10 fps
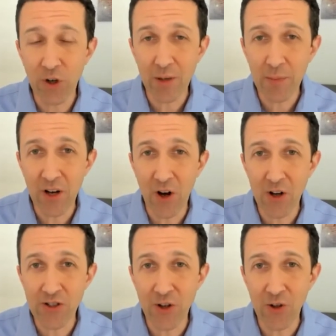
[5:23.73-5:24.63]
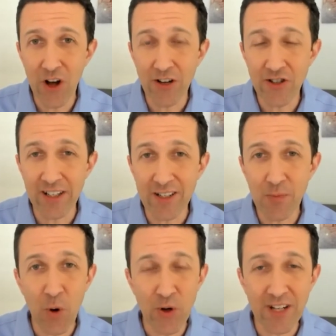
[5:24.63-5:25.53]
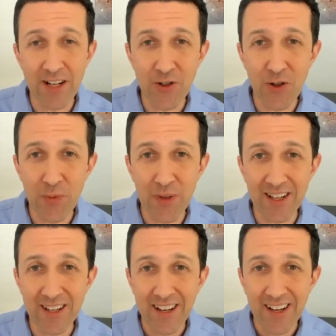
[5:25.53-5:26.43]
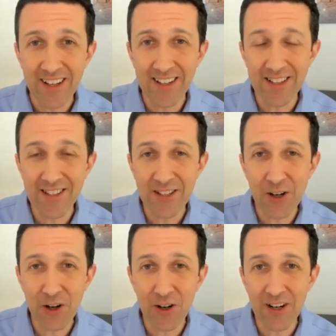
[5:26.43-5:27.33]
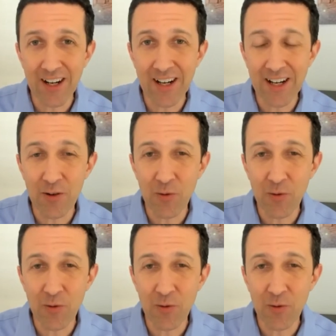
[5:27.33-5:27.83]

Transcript: going to be also launching sports on Tubi this year.